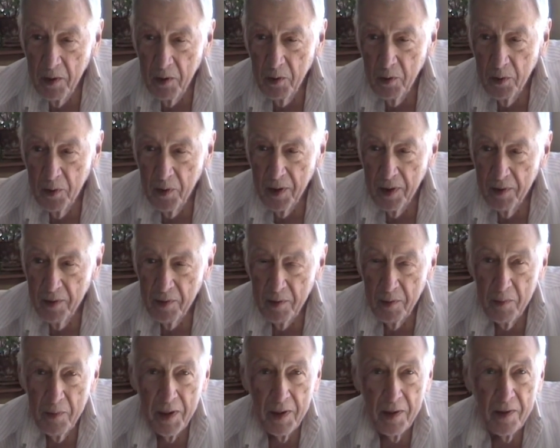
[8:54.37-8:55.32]
who hear
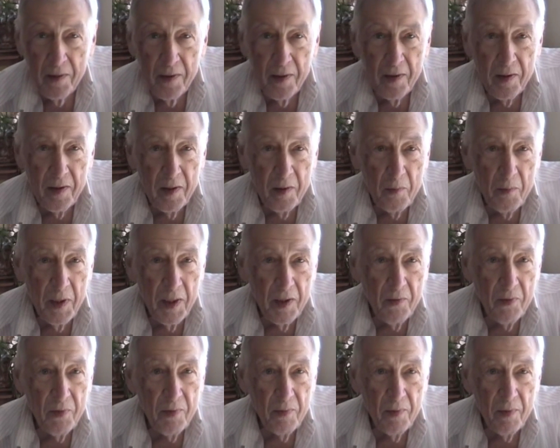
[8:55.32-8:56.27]
a melody that
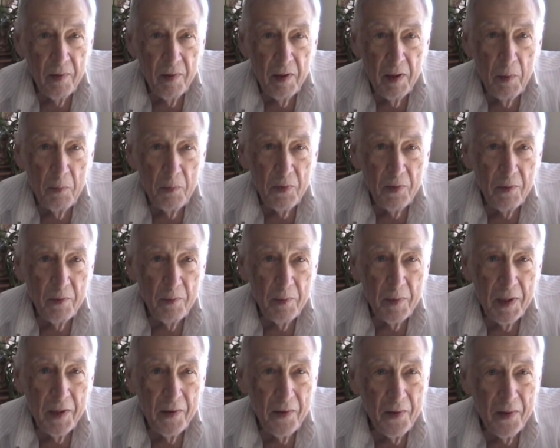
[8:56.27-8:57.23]
makes leaps of
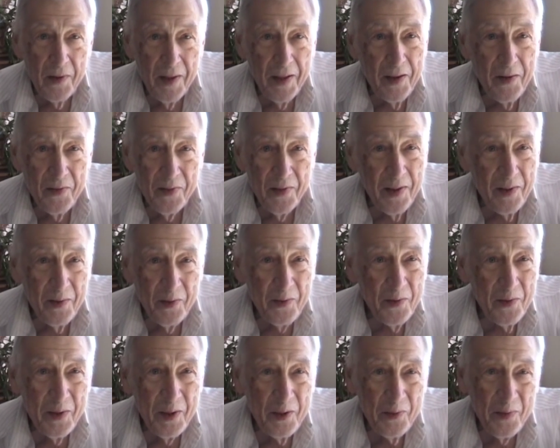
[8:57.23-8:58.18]
minor ninths, they
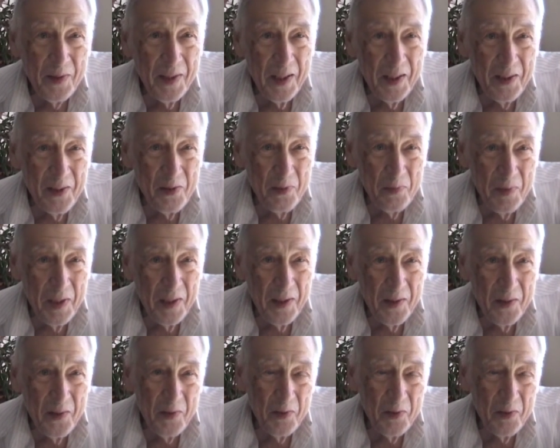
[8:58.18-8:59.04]
don't think of that as melody.